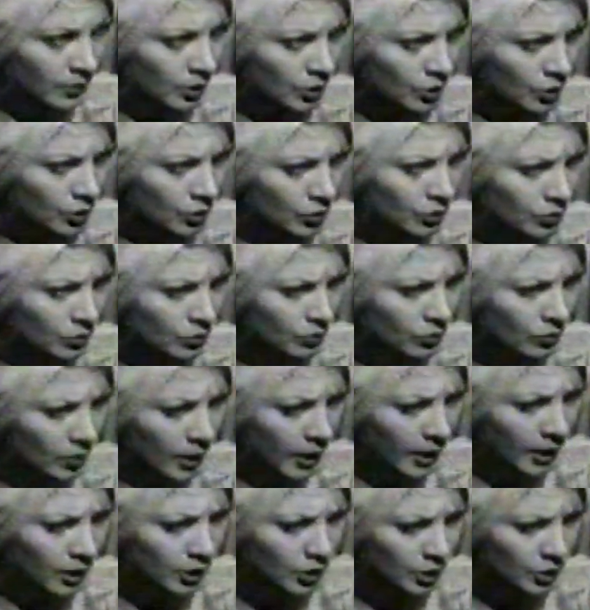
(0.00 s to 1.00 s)
You have such a
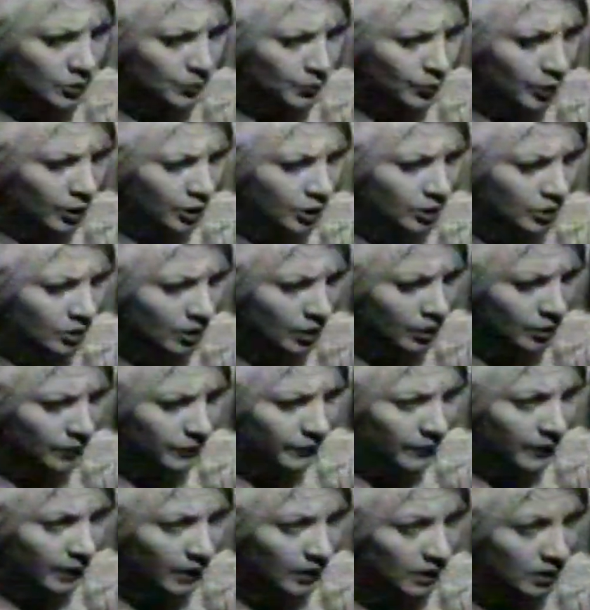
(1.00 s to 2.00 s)
strange expression
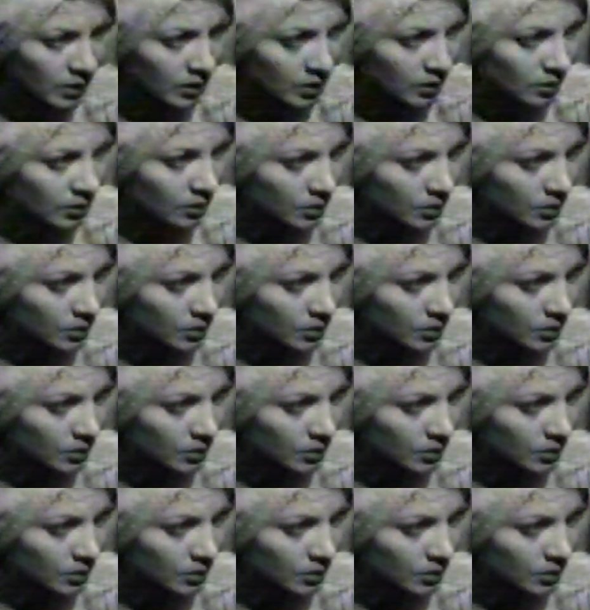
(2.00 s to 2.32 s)
on your face.